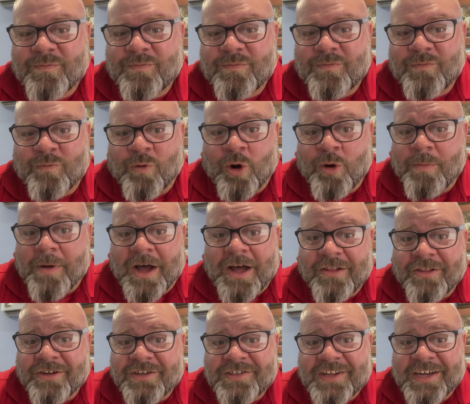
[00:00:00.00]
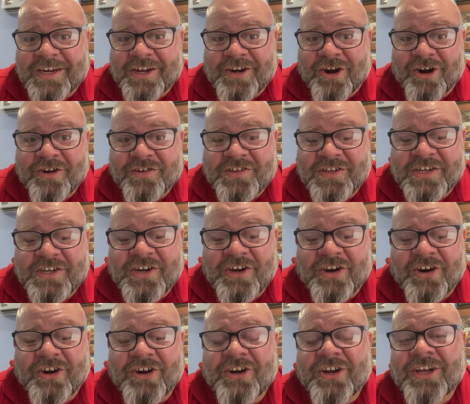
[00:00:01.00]
robot, looks like an RC
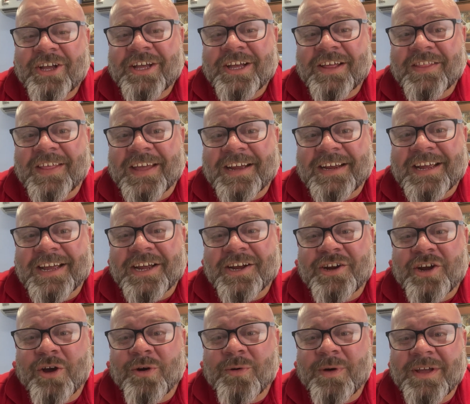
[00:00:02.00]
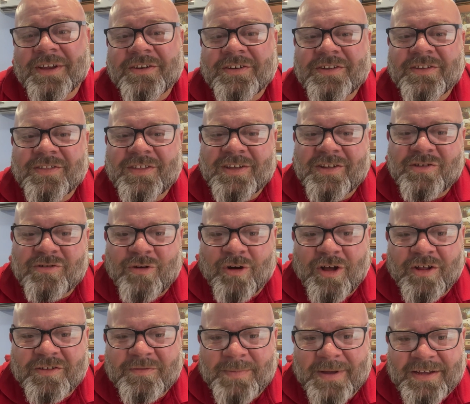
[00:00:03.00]
car, that can go into these
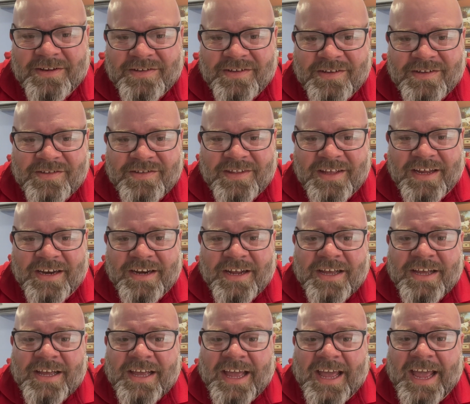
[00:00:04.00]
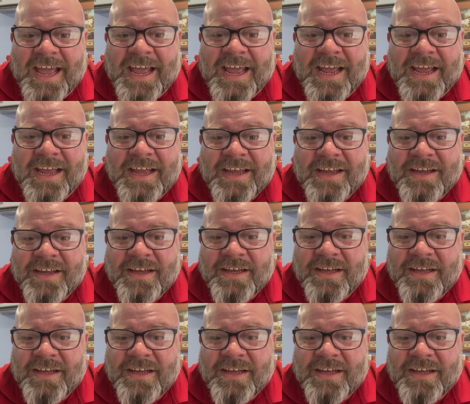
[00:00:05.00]
crawl spaces that a